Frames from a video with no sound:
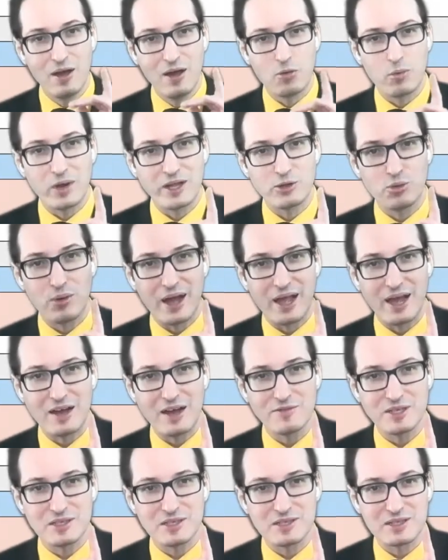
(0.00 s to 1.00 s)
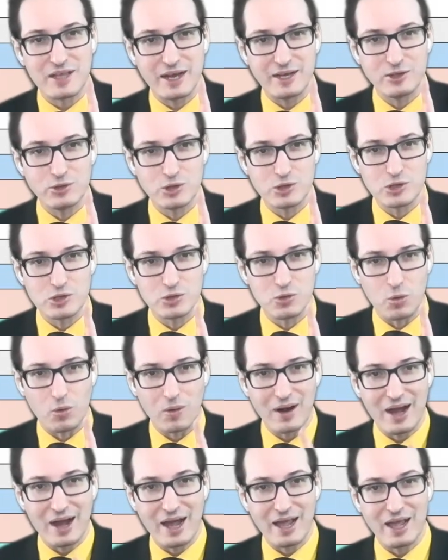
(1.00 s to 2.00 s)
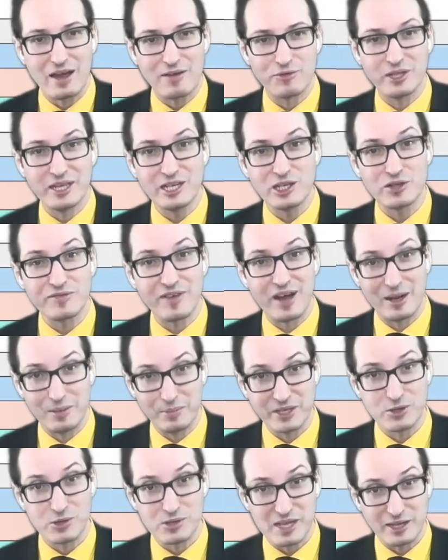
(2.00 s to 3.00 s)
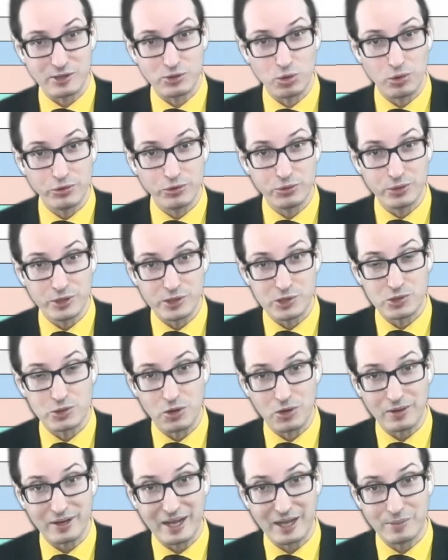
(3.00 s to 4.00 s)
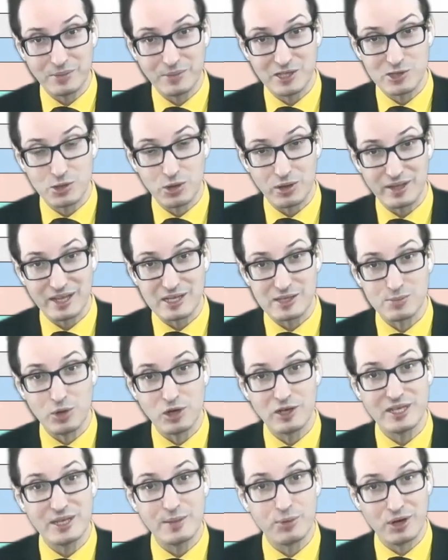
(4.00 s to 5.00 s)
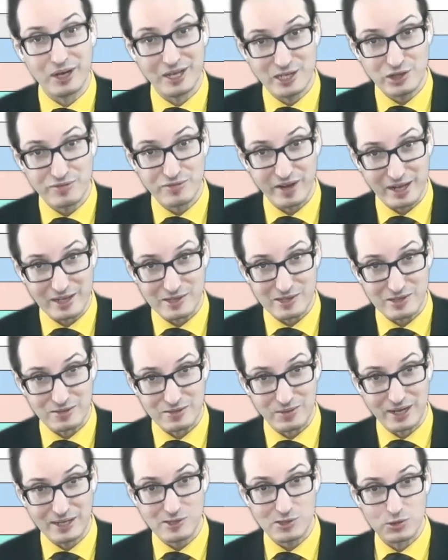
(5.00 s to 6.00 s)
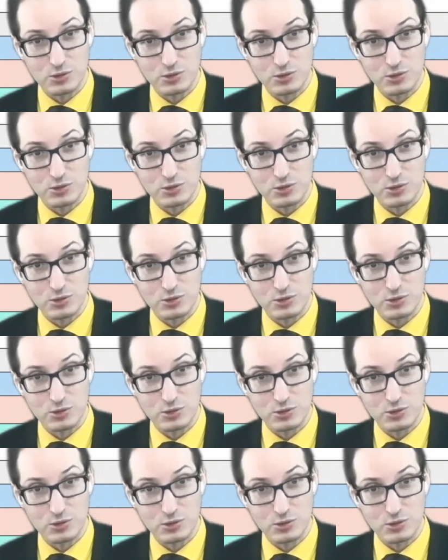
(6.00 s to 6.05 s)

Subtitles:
What do I have inside the store? I have an H file because I told you a store can be stored as multiple H files, right?